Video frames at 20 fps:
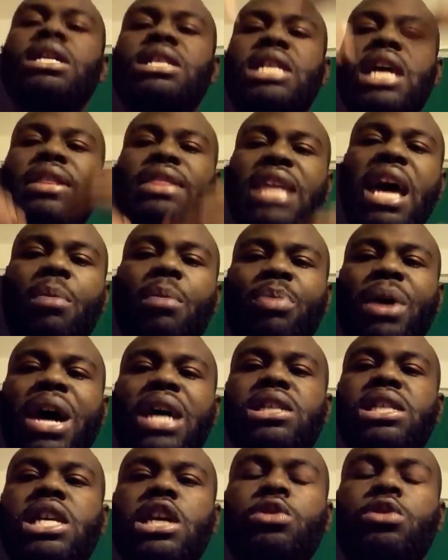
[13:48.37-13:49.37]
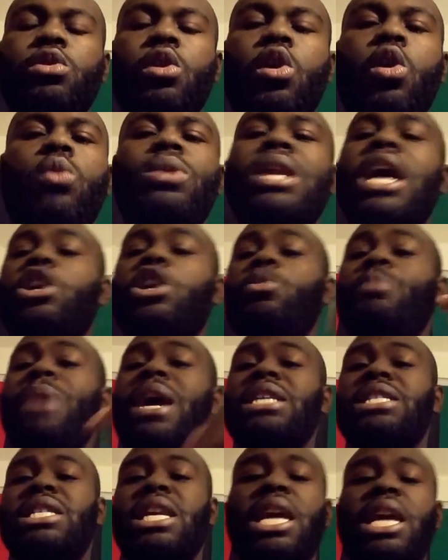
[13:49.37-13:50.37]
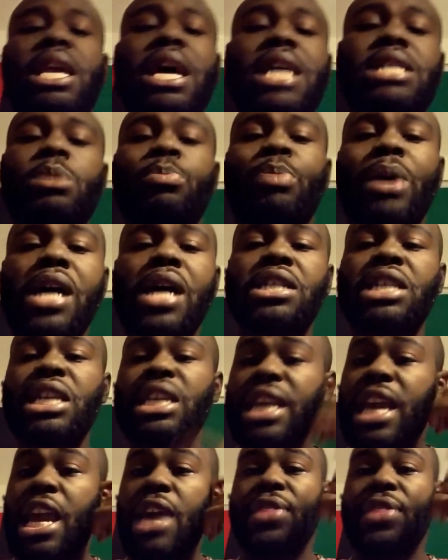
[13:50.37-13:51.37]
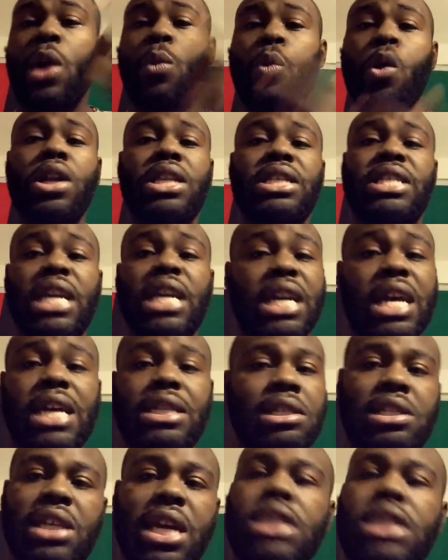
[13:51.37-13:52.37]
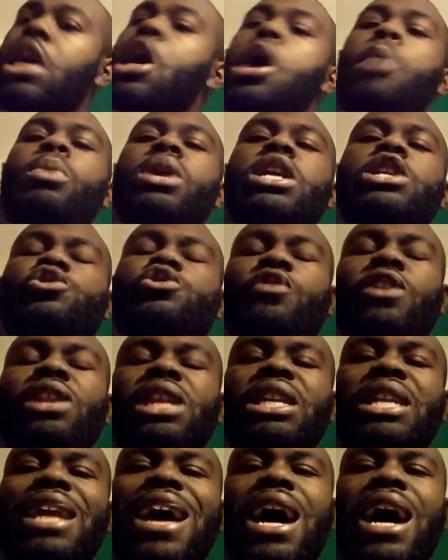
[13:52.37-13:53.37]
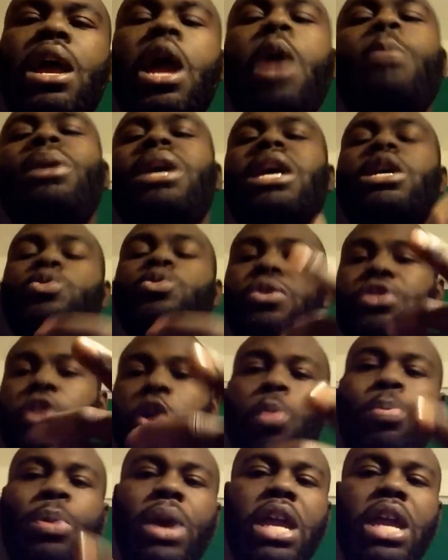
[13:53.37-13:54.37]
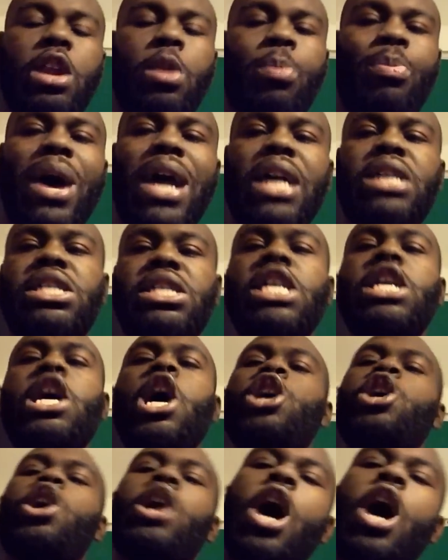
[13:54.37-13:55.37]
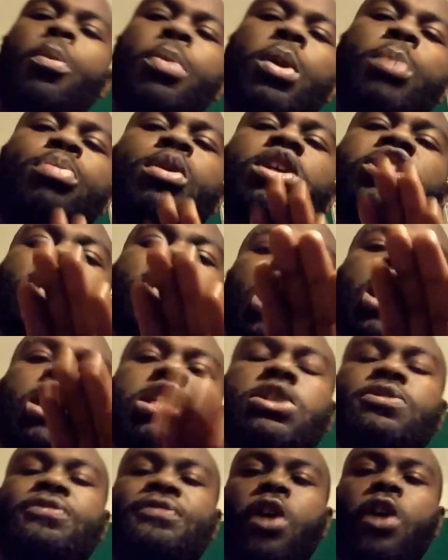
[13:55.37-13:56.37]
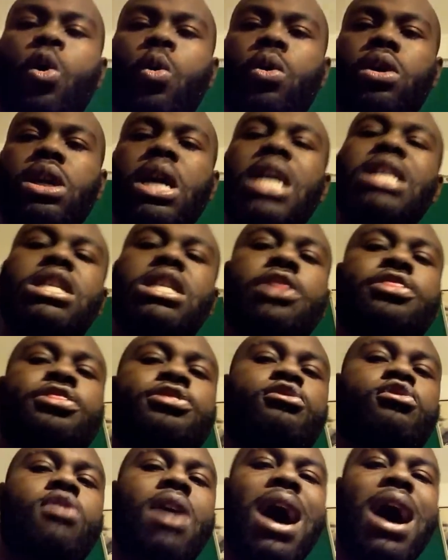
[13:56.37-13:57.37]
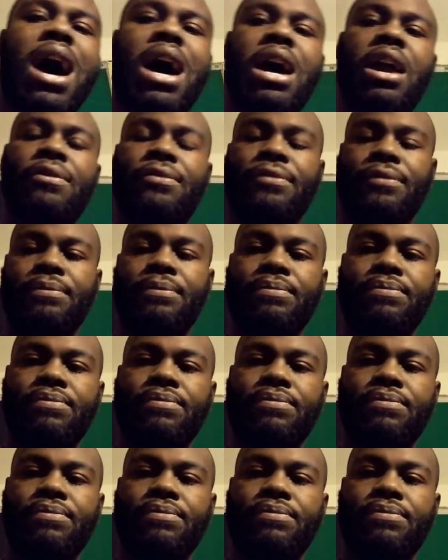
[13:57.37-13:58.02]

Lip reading: Take that backseat throne. Now, you may see it as a backseat and hear that word and take it as a diss, but it's really not. Because with you being in the backseat, you're helping push us forward to thrive.